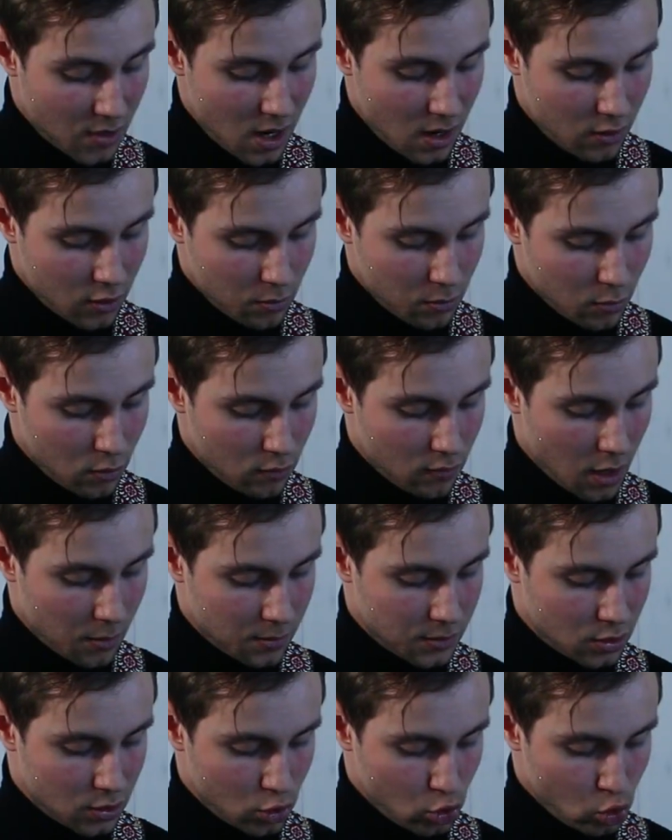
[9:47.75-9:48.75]
there, you move
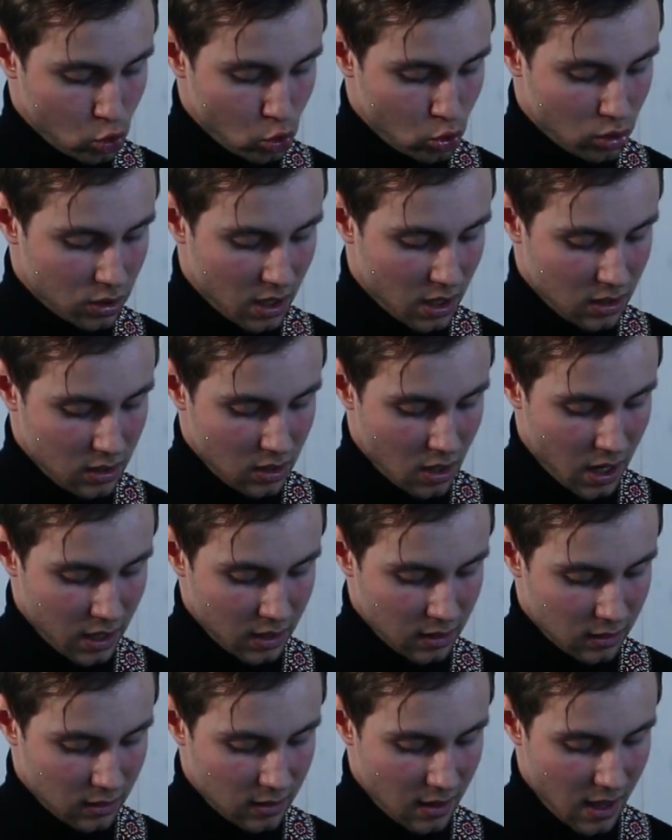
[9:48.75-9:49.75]
up to the
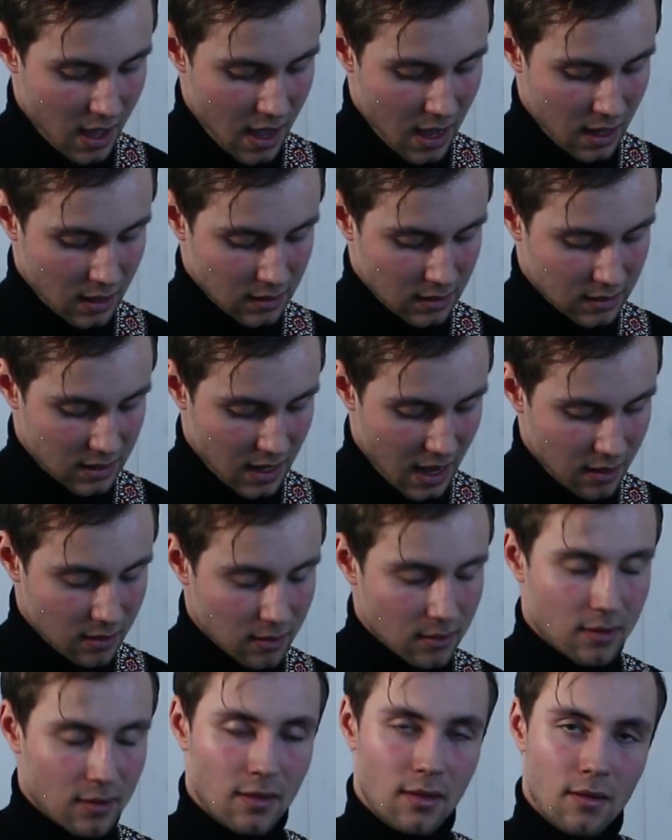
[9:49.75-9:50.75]
ninth and
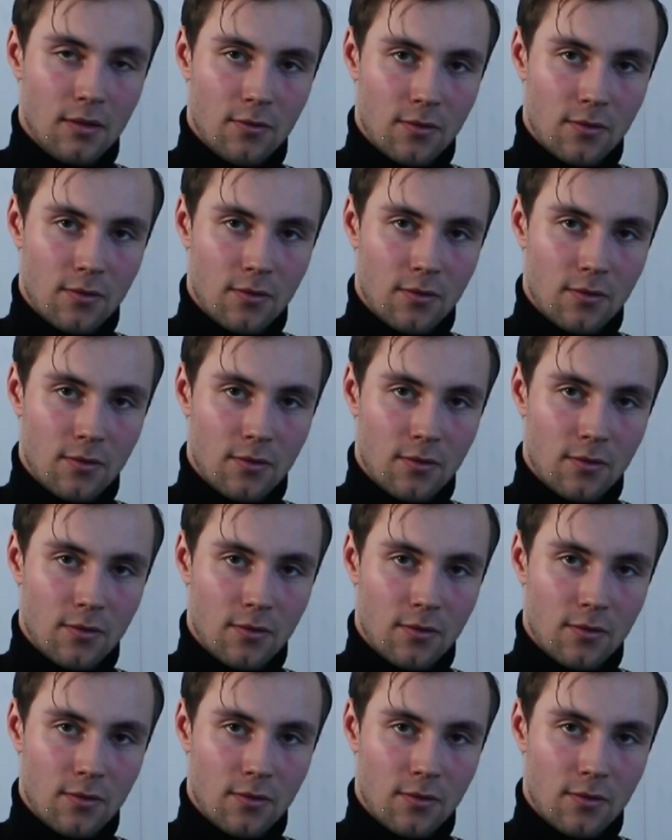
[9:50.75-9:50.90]
tenth